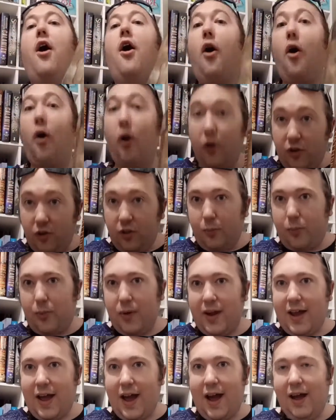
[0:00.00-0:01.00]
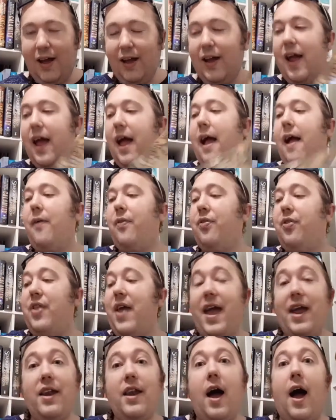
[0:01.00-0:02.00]
Oathbringer,
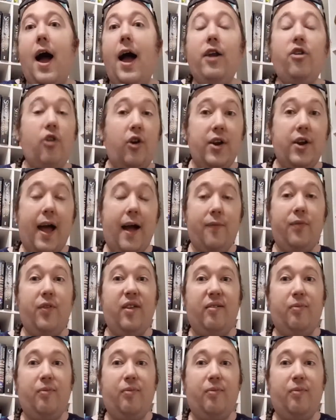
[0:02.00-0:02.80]
then I don't have this